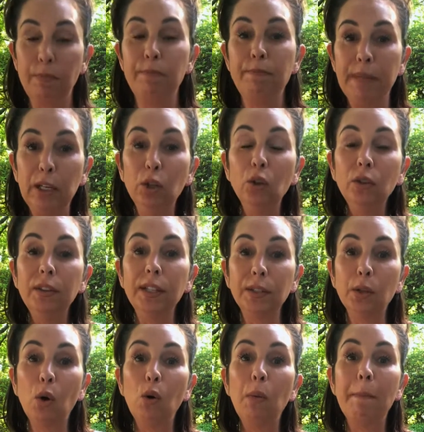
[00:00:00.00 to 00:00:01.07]
build this
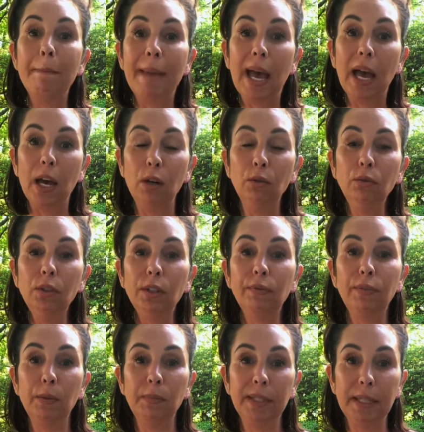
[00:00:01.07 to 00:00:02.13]
whole mound
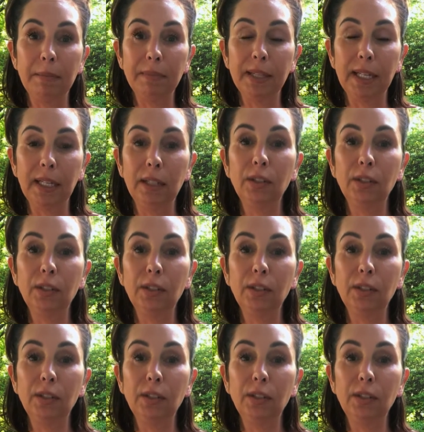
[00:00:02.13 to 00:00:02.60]
from something.